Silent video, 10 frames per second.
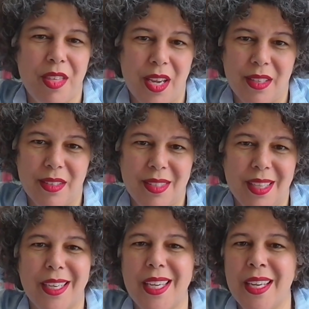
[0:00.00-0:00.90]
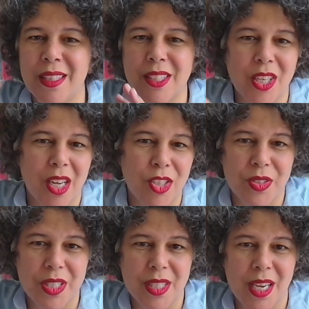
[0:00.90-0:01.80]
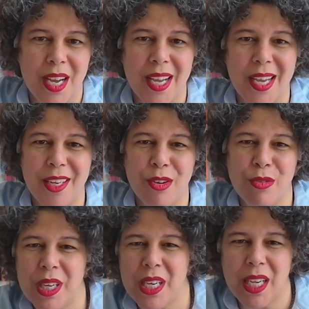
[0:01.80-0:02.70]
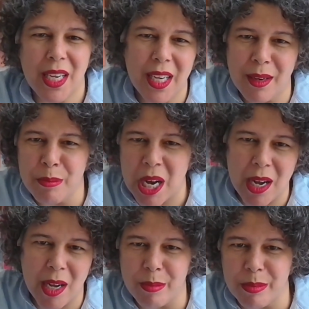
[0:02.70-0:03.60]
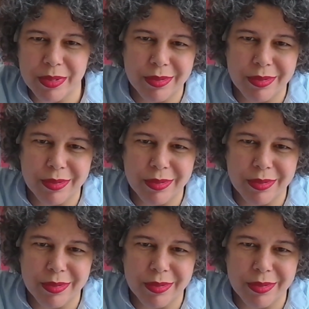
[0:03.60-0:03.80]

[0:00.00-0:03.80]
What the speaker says: things, like English countryside, gritty mob